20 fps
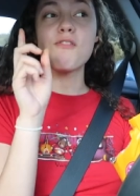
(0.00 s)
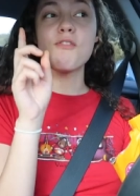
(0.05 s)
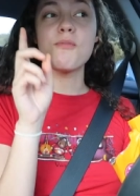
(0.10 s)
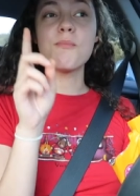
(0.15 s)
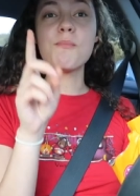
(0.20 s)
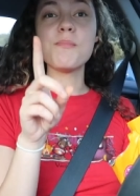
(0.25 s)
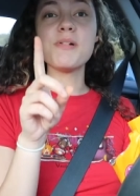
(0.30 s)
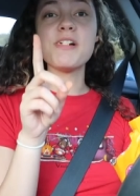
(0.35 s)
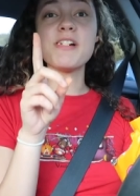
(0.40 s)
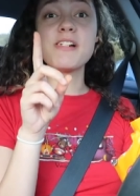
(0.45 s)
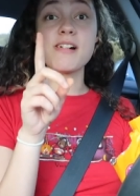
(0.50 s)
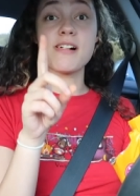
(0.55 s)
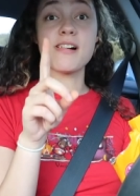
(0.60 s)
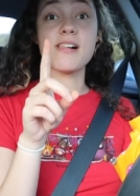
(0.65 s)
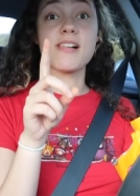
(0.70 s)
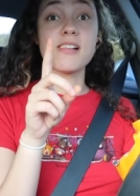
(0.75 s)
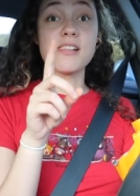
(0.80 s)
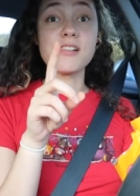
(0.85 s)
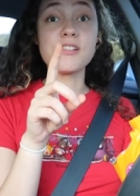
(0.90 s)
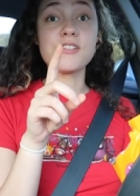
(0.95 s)
If I'm being
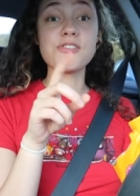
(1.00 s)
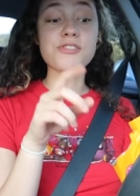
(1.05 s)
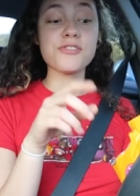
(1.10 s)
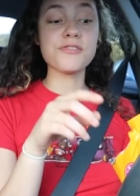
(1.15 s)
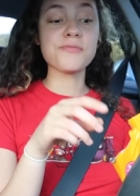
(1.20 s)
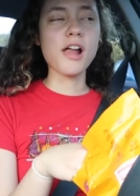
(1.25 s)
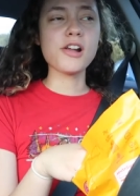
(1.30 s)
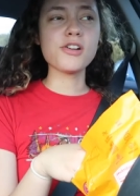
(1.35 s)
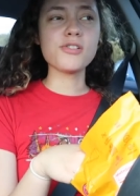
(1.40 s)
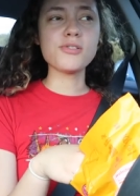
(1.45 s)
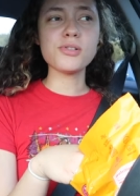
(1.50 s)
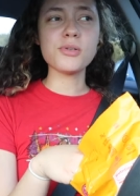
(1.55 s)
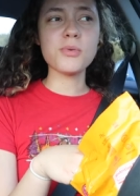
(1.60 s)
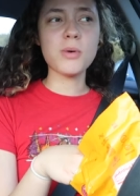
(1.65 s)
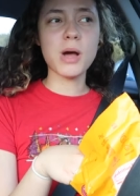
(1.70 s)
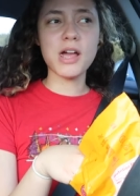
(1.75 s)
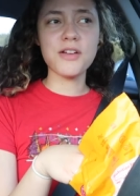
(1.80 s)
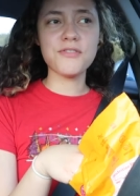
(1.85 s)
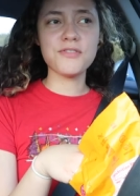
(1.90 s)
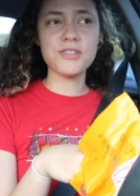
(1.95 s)
honest, I don't know
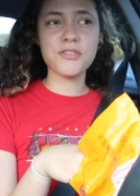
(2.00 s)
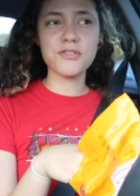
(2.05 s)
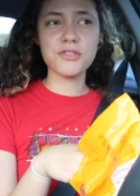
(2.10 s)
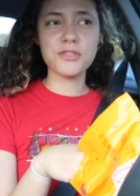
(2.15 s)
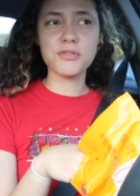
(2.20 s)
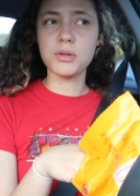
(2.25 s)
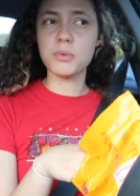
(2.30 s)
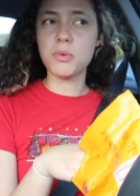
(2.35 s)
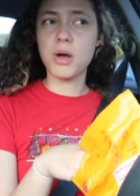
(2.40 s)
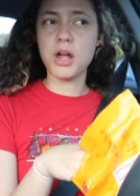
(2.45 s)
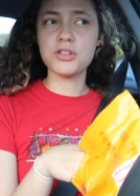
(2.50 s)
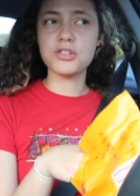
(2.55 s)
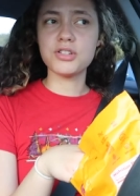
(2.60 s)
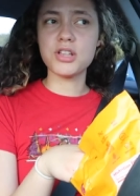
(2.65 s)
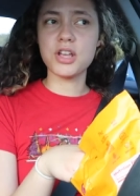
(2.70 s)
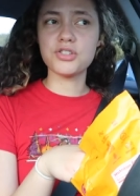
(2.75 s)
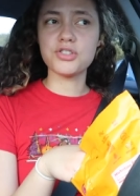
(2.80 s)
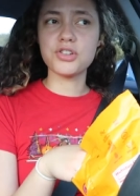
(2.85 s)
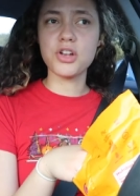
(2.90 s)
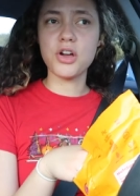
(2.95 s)
why I've never rewatched
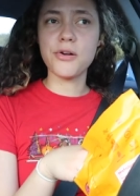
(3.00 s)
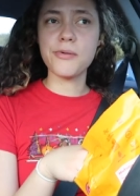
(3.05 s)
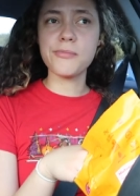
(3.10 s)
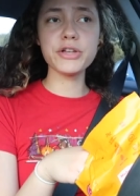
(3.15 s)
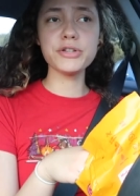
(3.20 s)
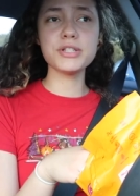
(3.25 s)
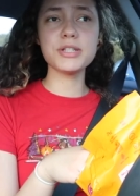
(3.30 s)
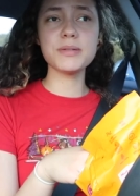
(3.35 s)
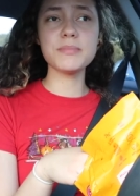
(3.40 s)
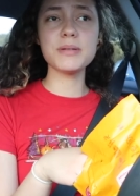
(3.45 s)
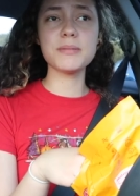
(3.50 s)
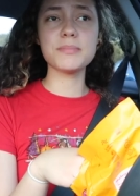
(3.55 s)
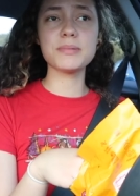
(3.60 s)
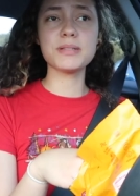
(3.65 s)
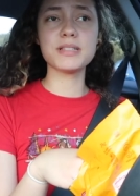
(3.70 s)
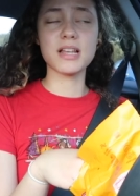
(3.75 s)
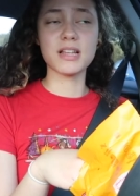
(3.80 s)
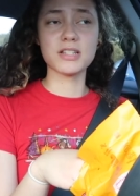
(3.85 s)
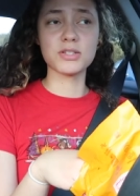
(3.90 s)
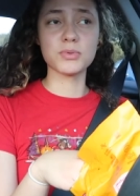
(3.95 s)
that show. I used to be
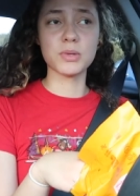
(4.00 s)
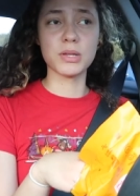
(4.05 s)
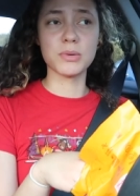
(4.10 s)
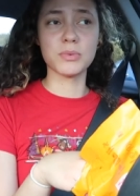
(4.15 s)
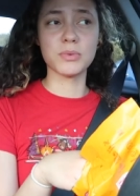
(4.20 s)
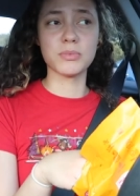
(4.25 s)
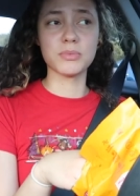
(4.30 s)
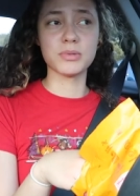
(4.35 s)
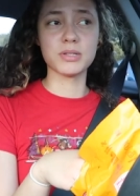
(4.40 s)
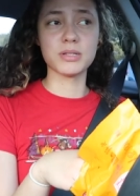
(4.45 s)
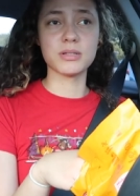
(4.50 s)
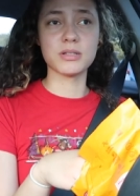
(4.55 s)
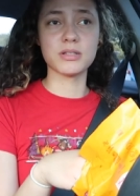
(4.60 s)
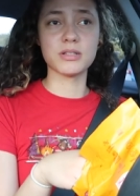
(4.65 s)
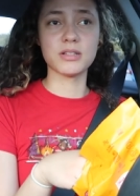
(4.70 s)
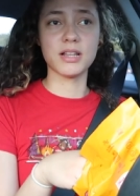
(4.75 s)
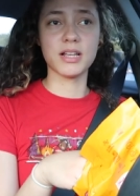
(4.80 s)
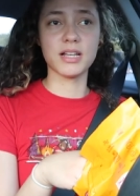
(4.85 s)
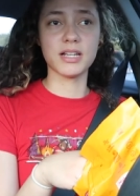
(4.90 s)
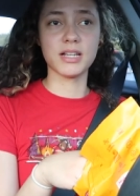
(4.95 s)
obsessed with it when it was
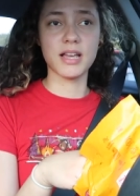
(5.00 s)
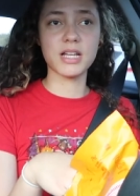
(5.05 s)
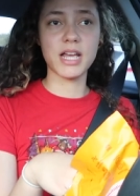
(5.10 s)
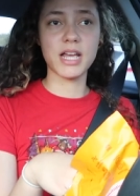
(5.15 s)
like